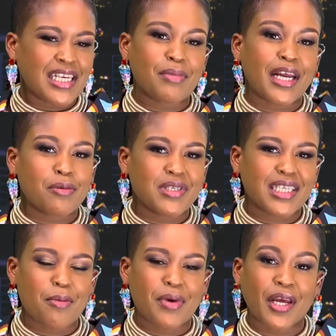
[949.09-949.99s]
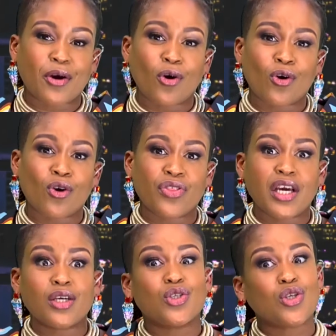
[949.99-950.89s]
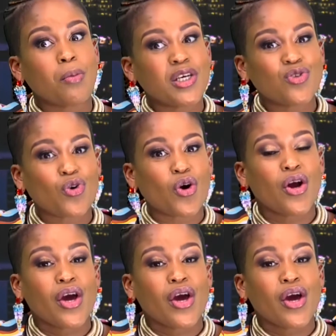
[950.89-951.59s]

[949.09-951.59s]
My name is Kamene Goro. Thank you so much for